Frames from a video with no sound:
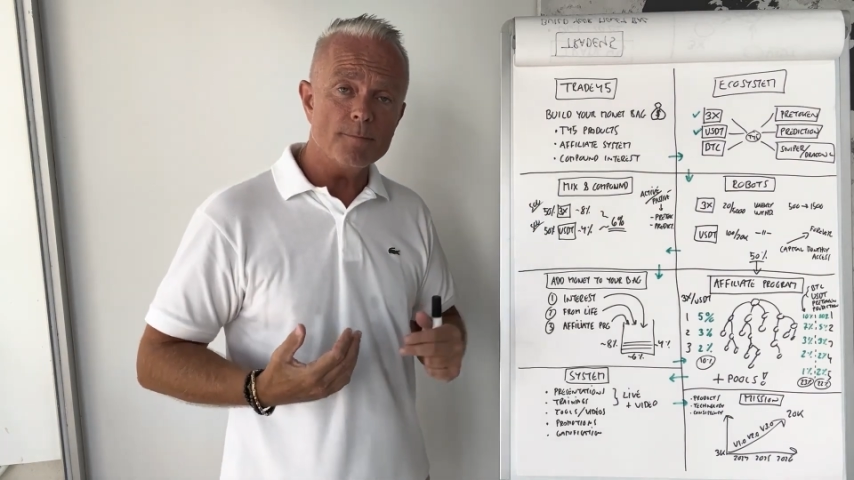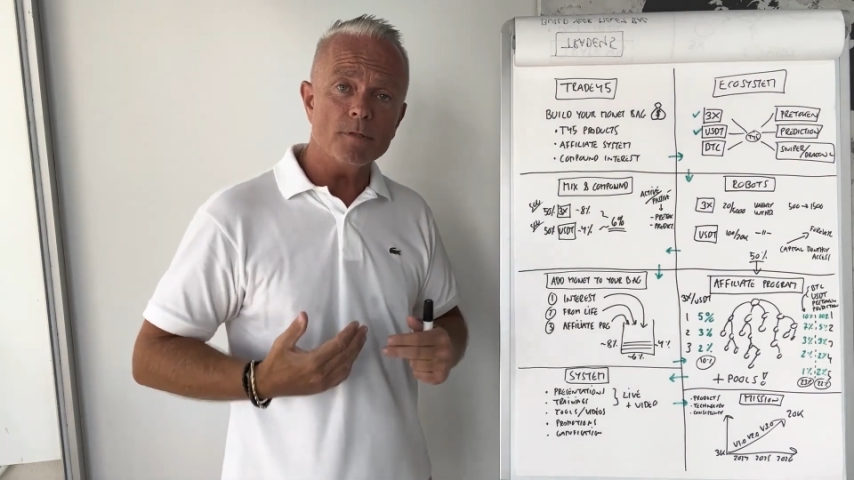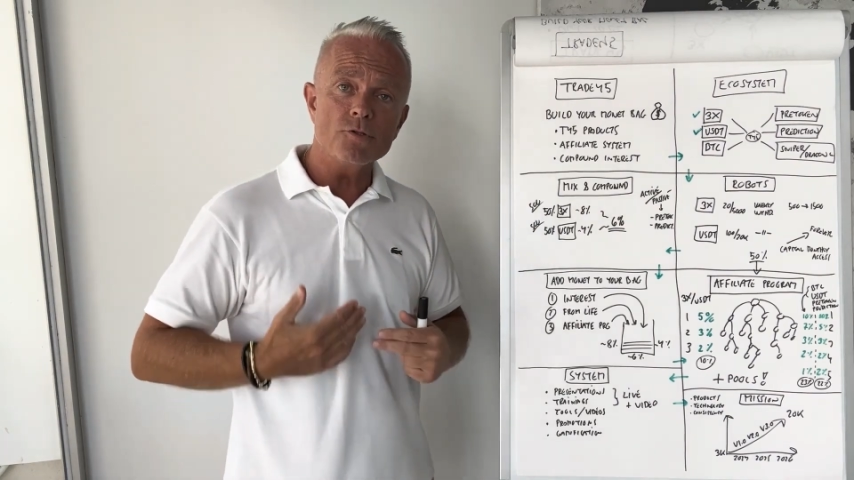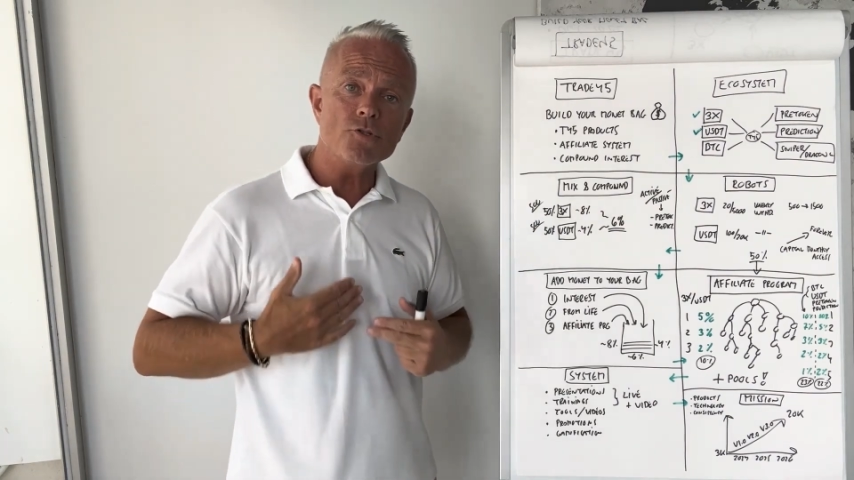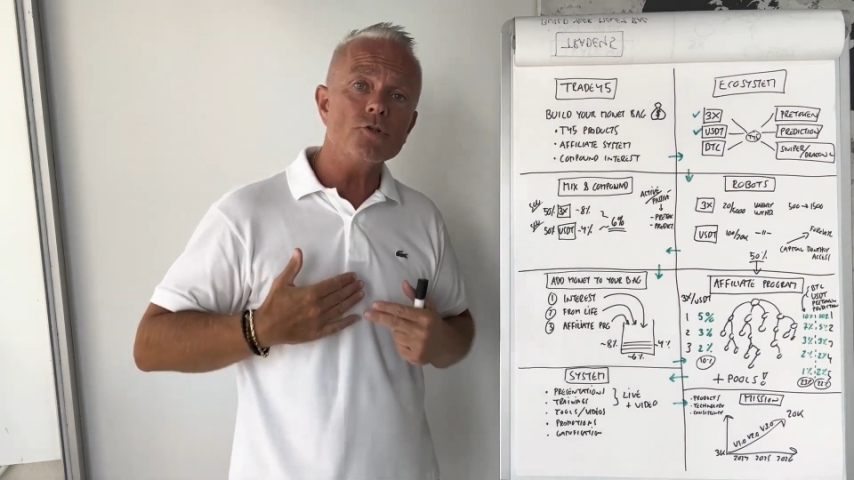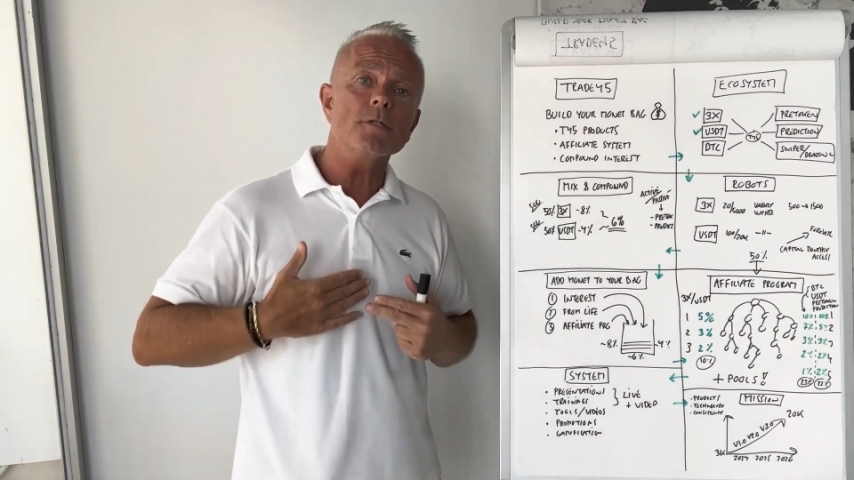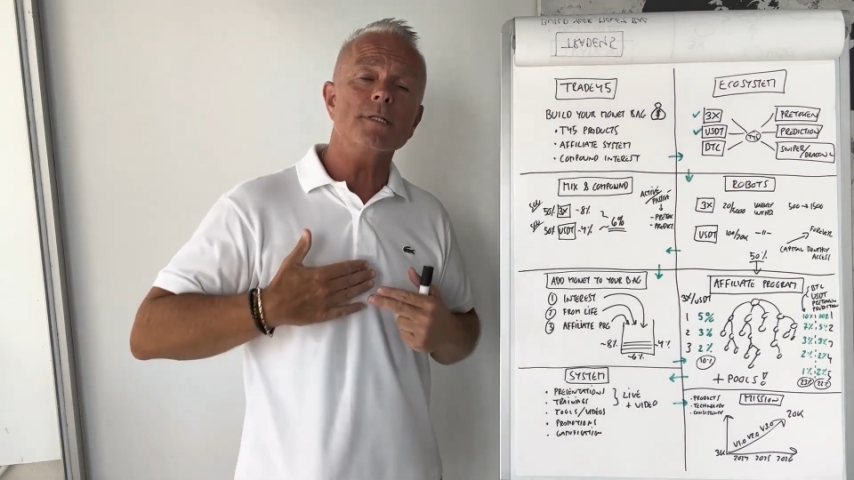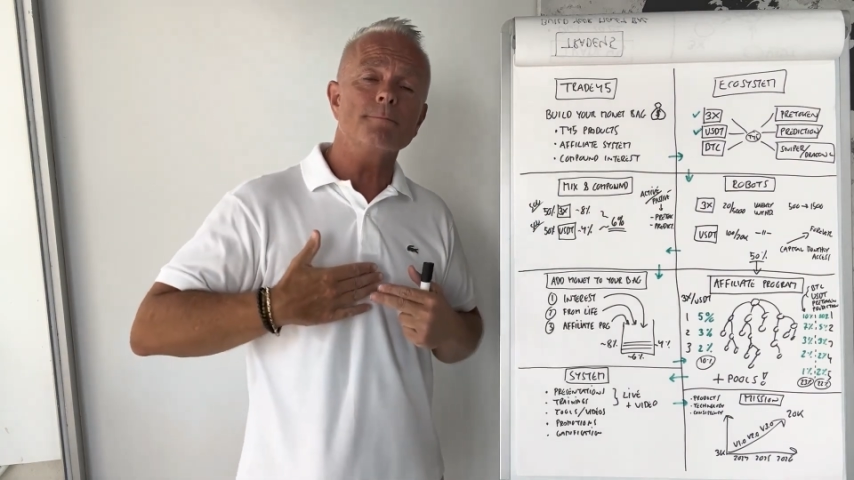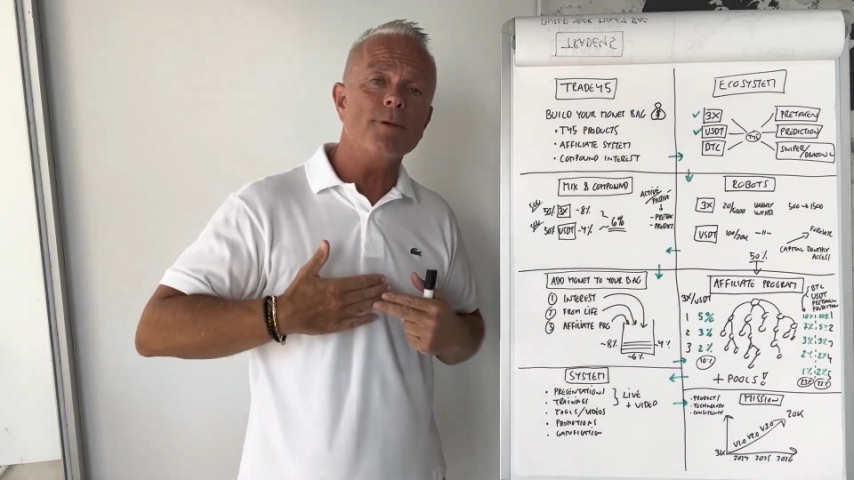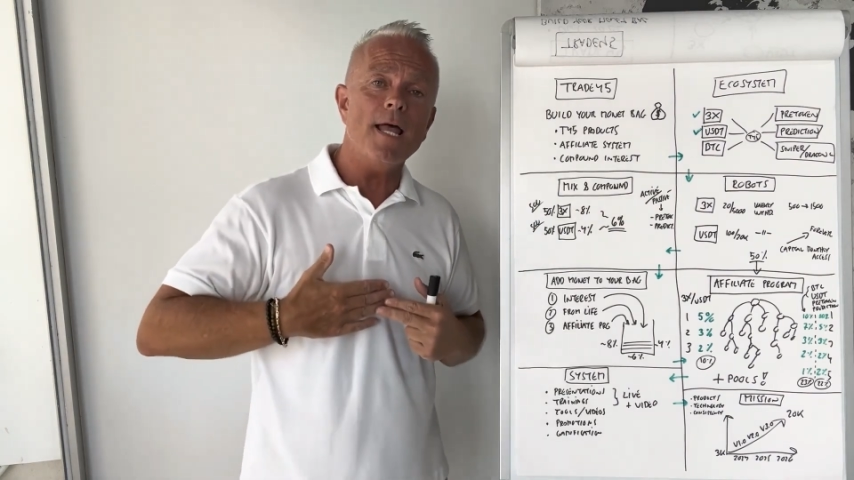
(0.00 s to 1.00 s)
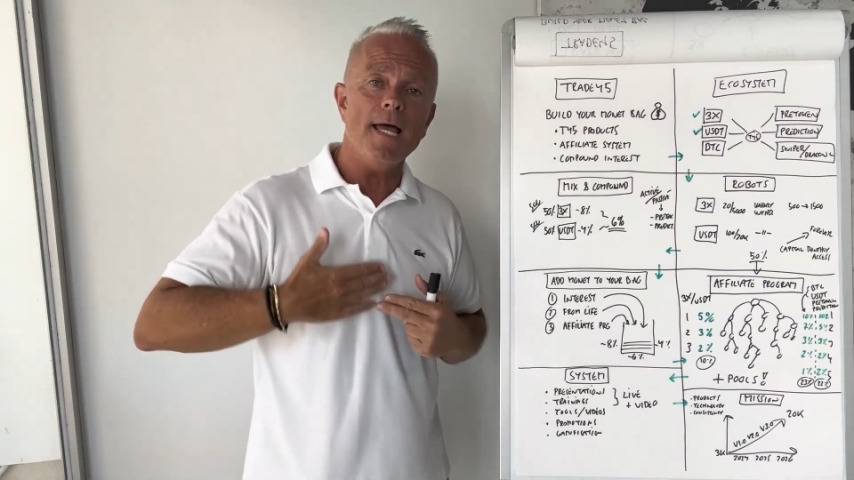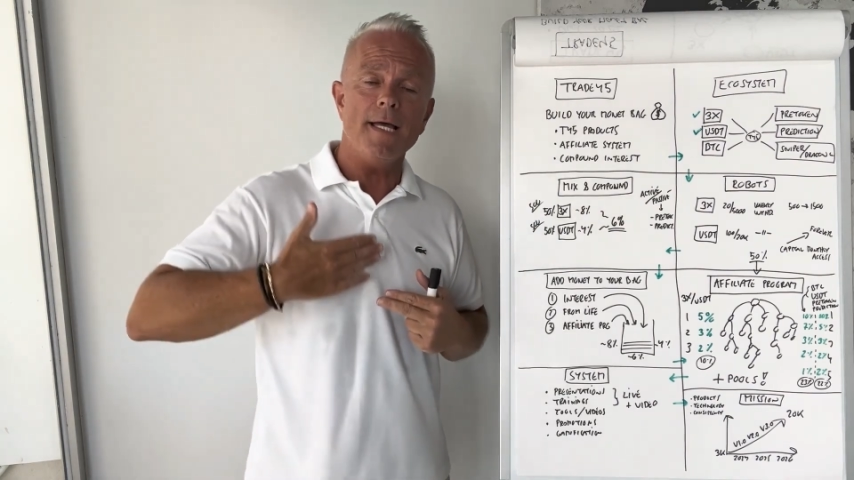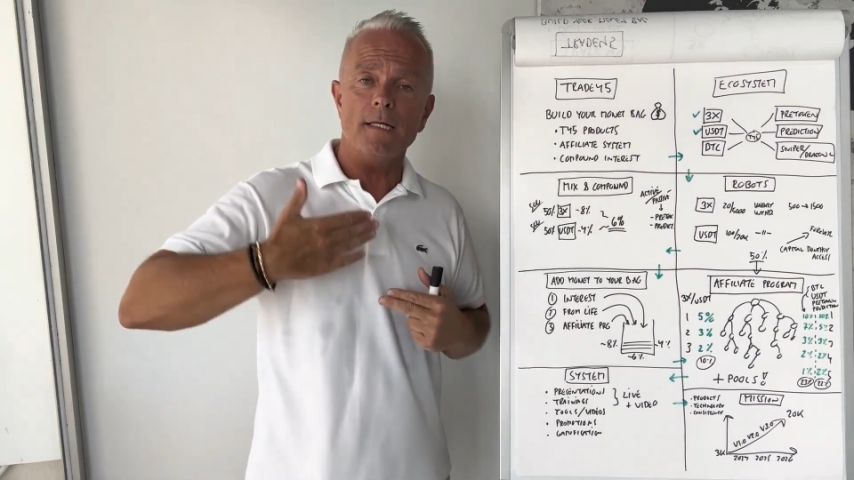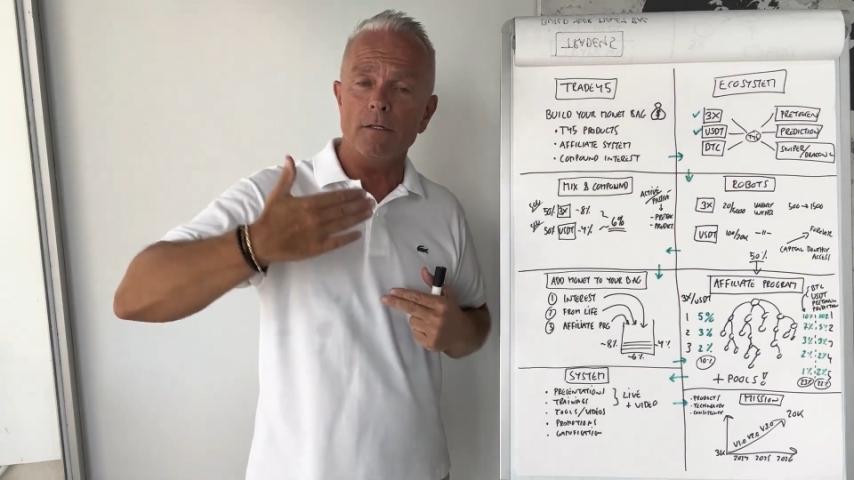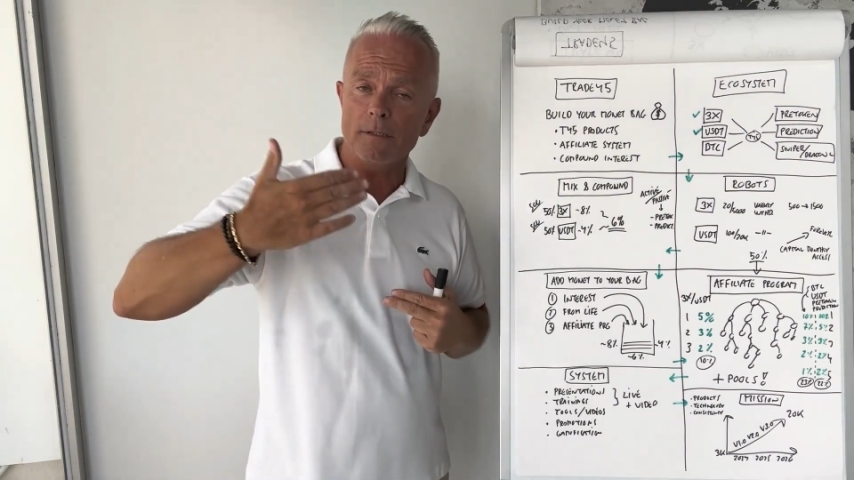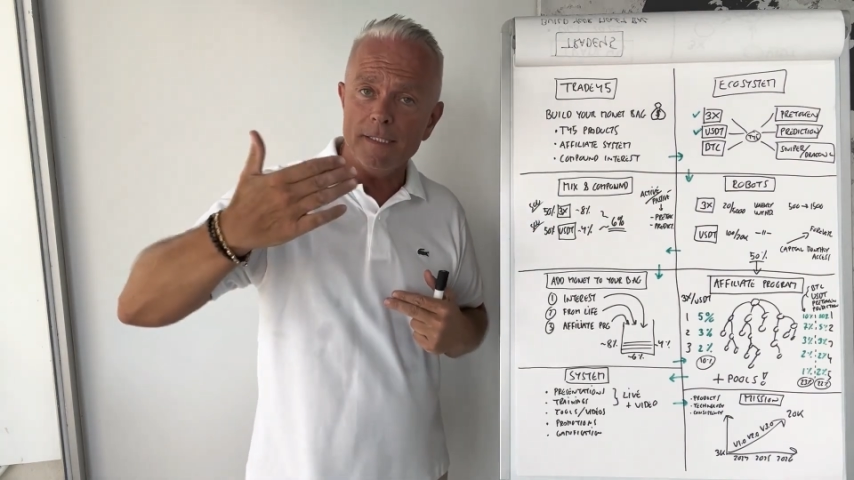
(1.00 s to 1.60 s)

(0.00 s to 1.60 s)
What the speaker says: but you should plan on